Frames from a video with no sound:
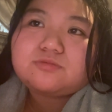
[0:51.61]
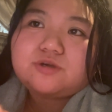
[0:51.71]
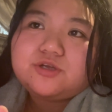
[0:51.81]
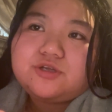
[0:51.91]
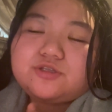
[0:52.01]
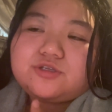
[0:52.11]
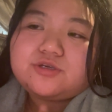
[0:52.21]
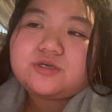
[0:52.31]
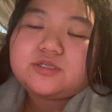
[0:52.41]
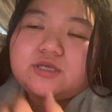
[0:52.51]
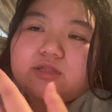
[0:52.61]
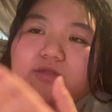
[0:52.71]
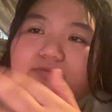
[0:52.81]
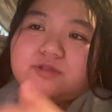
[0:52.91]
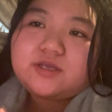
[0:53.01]
why you two are not
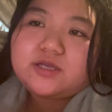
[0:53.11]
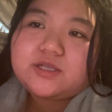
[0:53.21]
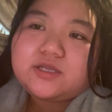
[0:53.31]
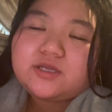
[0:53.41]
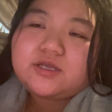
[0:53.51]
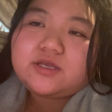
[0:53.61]
living together,